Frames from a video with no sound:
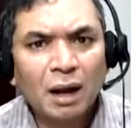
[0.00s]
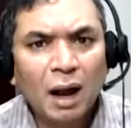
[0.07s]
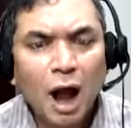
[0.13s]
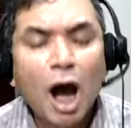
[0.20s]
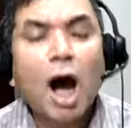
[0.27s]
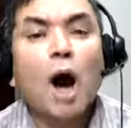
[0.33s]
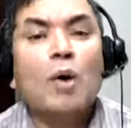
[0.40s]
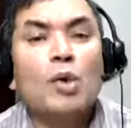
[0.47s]

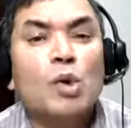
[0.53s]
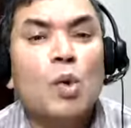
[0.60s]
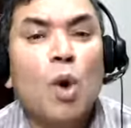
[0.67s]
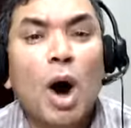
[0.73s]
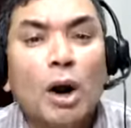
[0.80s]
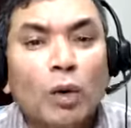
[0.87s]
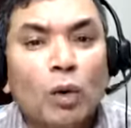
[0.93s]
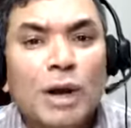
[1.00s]
How you
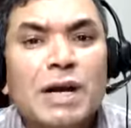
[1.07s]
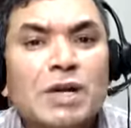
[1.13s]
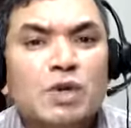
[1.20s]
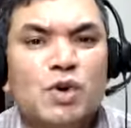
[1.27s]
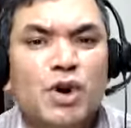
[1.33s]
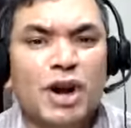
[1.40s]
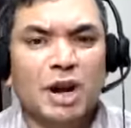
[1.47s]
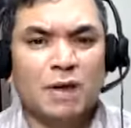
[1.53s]
are going
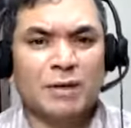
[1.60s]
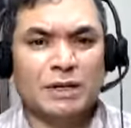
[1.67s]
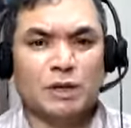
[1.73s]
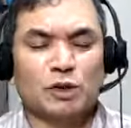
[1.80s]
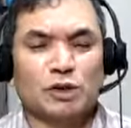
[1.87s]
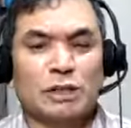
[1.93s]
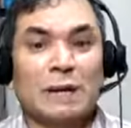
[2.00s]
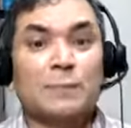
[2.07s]
to recover
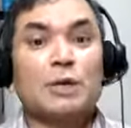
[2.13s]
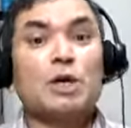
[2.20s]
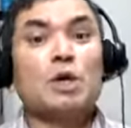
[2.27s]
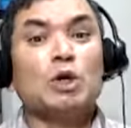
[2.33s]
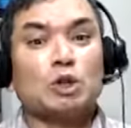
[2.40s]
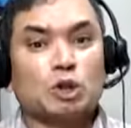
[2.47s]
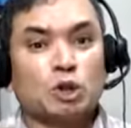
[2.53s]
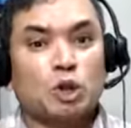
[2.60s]
yourself?
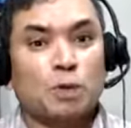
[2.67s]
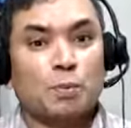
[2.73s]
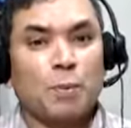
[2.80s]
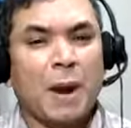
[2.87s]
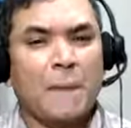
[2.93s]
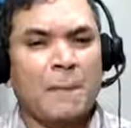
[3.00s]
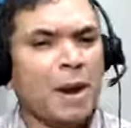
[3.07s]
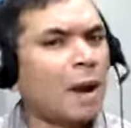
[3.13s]
You should
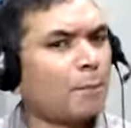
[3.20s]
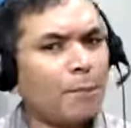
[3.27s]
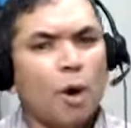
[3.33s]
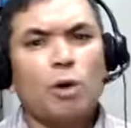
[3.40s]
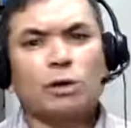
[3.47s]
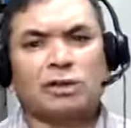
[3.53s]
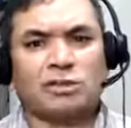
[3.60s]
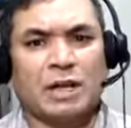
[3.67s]
prepare
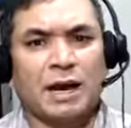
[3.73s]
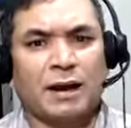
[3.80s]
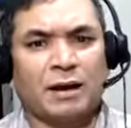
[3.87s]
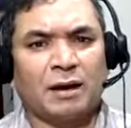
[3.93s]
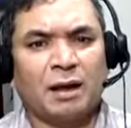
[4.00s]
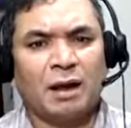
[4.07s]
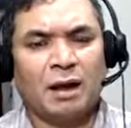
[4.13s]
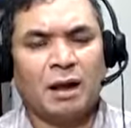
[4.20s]
both
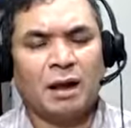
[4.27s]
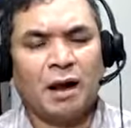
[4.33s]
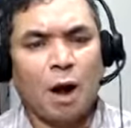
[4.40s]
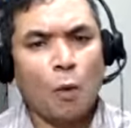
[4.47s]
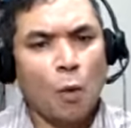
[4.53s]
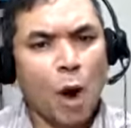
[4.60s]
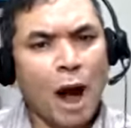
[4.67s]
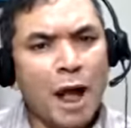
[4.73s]
sides. A
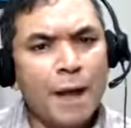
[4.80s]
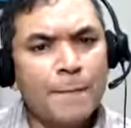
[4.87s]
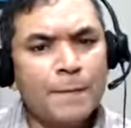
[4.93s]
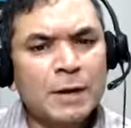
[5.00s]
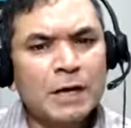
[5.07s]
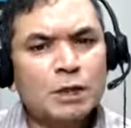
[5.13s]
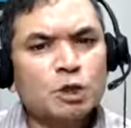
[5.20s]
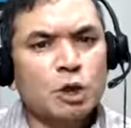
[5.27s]
wife
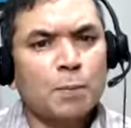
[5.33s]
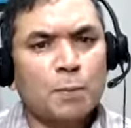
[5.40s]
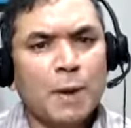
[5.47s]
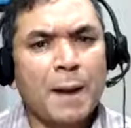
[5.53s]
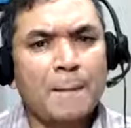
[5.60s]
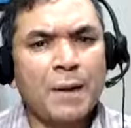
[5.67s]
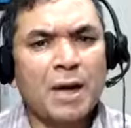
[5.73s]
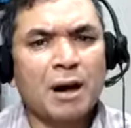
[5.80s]
should
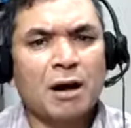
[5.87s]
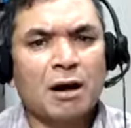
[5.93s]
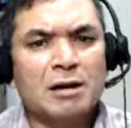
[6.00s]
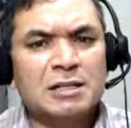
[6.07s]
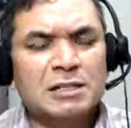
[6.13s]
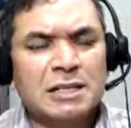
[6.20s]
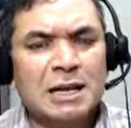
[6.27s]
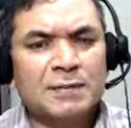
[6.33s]
prepare
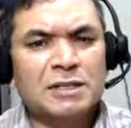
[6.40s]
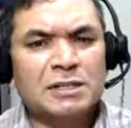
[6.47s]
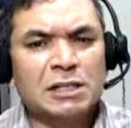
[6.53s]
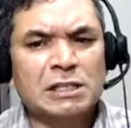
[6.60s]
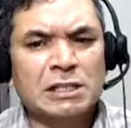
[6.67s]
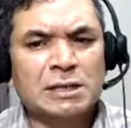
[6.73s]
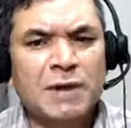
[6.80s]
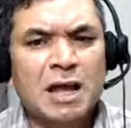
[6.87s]
herself in
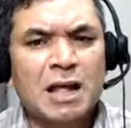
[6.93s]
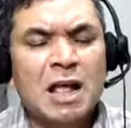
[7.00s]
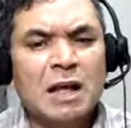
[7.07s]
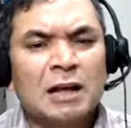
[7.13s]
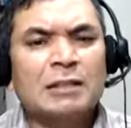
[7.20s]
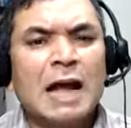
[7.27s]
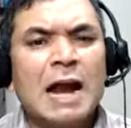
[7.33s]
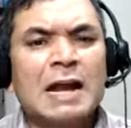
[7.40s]
such a way
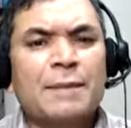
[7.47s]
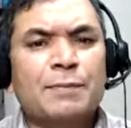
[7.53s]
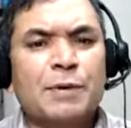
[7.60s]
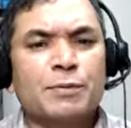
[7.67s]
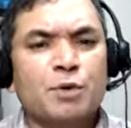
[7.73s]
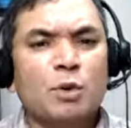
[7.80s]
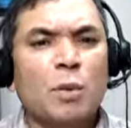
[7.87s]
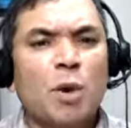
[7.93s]
that
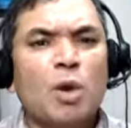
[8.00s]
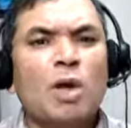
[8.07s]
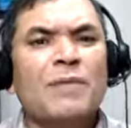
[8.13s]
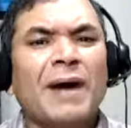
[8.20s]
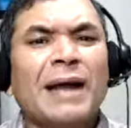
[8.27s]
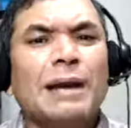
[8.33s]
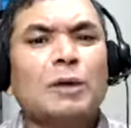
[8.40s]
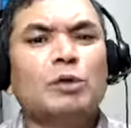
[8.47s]
if tomorrow, if
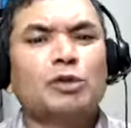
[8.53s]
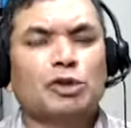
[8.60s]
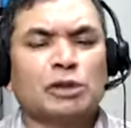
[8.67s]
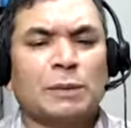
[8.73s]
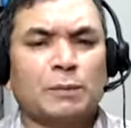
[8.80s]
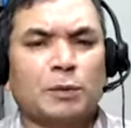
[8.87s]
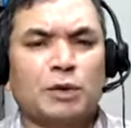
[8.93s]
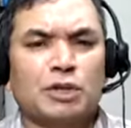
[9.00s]
I lose
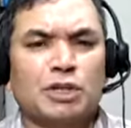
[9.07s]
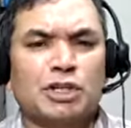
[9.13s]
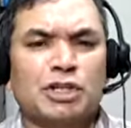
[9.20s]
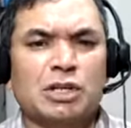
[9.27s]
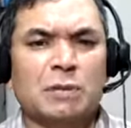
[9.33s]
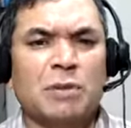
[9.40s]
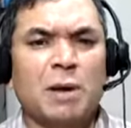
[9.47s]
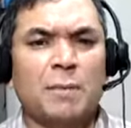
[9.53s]
support
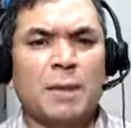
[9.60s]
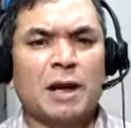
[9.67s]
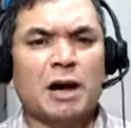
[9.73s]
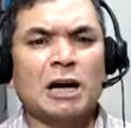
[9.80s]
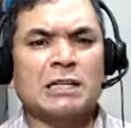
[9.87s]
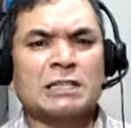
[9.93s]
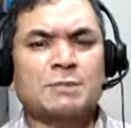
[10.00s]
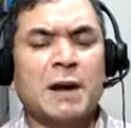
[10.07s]
system of my
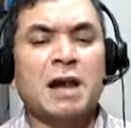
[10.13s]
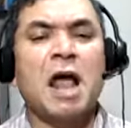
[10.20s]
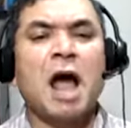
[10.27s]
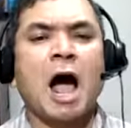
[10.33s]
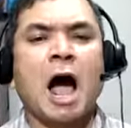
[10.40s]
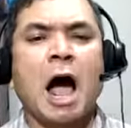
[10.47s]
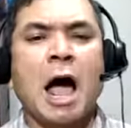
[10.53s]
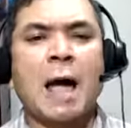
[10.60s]
husband,
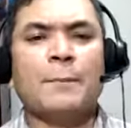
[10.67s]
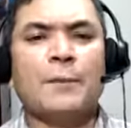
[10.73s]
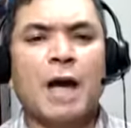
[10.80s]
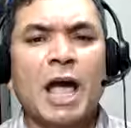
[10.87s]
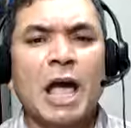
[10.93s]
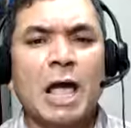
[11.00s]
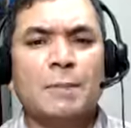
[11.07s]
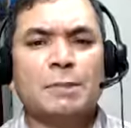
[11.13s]
I am
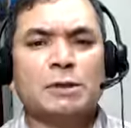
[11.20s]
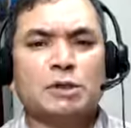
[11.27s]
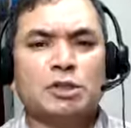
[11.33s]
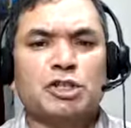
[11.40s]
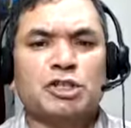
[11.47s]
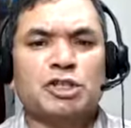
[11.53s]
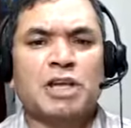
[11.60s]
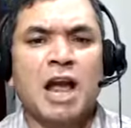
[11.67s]
able to
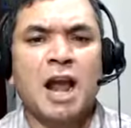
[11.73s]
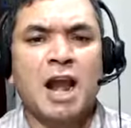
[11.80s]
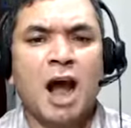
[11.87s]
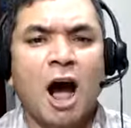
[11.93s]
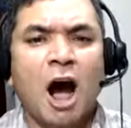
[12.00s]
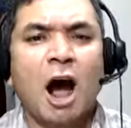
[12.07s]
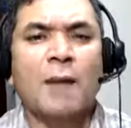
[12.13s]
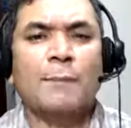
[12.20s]
stand
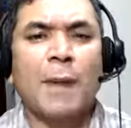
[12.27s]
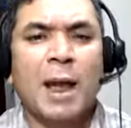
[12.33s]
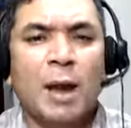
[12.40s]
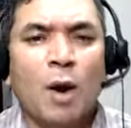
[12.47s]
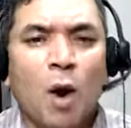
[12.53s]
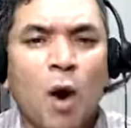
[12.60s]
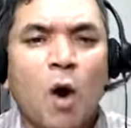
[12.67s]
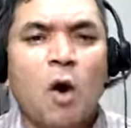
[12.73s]
on
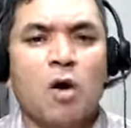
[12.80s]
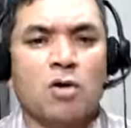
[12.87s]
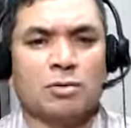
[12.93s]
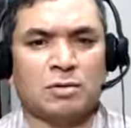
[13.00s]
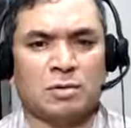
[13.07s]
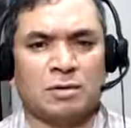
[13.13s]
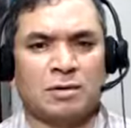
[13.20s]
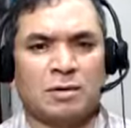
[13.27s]
my
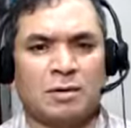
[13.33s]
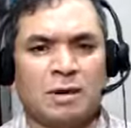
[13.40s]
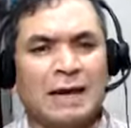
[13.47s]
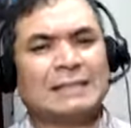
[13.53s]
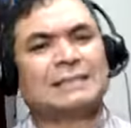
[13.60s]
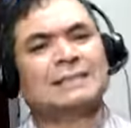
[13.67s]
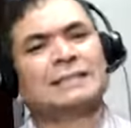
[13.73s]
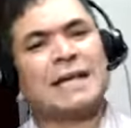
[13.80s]
own.
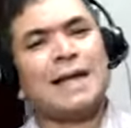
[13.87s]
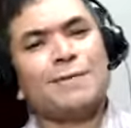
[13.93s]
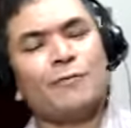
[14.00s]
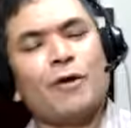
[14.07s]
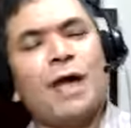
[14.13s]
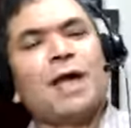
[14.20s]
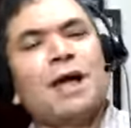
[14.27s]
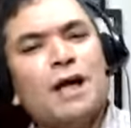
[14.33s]
And same
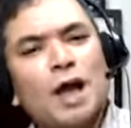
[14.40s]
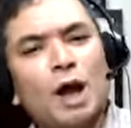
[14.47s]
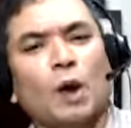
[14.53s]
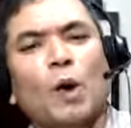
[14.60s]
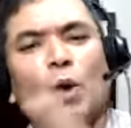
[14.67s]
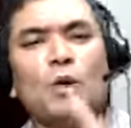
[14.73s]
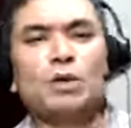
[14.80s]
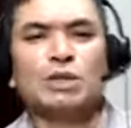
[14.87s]
way
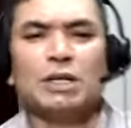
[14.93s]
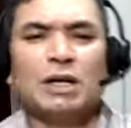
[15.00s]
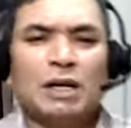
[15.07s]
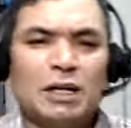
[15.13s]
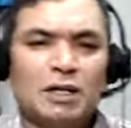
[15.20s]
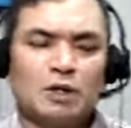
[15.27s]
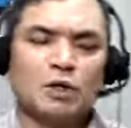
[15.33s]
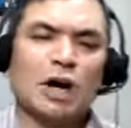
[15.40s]
goes
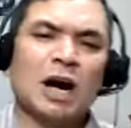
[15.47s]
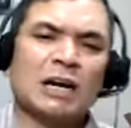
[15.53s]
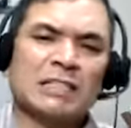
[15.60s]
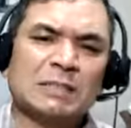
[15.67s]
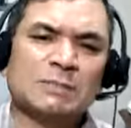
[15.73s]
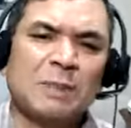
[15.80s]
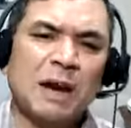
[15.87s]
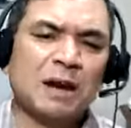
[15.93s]
to the
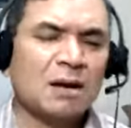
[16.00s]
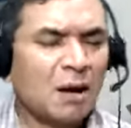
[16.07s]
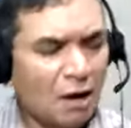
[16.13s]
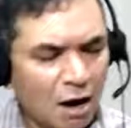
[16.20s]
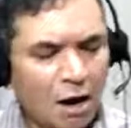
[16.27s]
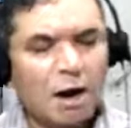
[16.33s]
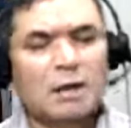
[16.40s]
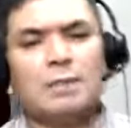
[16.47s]
husband
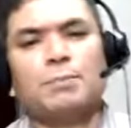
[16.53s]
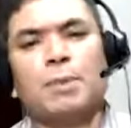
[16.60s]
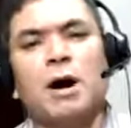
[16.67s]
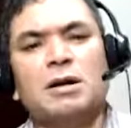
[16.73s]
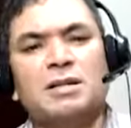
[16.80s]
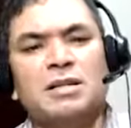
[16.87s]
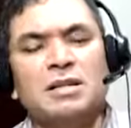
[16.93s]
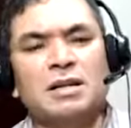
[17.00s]
or the
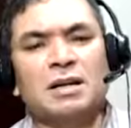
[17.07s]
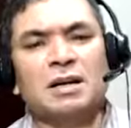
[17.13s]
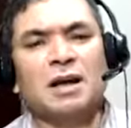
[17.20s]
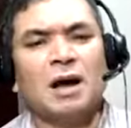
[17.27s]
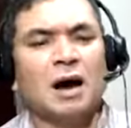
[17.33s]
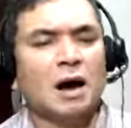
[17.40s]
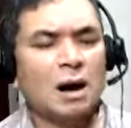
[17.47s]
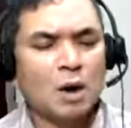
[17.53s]
partner
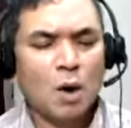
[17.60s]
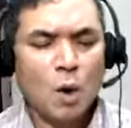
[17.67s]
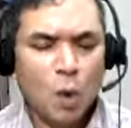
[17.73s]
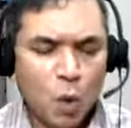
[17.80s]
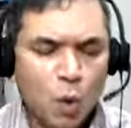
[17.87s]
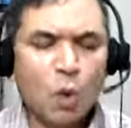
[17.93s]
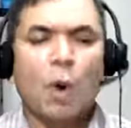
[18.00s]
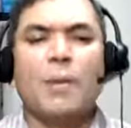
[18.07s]
or
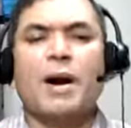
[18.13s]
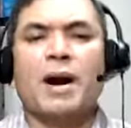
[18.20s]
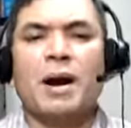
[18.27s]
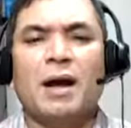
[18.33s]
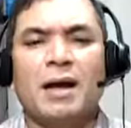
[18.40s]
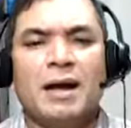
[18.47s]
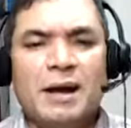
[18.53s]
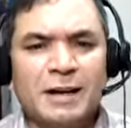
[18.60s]
whoever
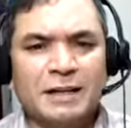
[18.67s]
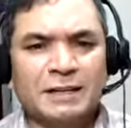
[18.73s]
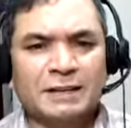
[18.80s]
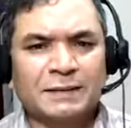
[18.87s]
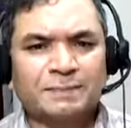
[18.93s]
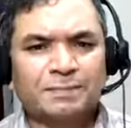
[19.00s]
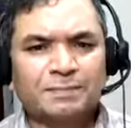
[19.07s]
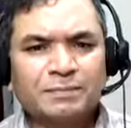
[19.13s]
it is.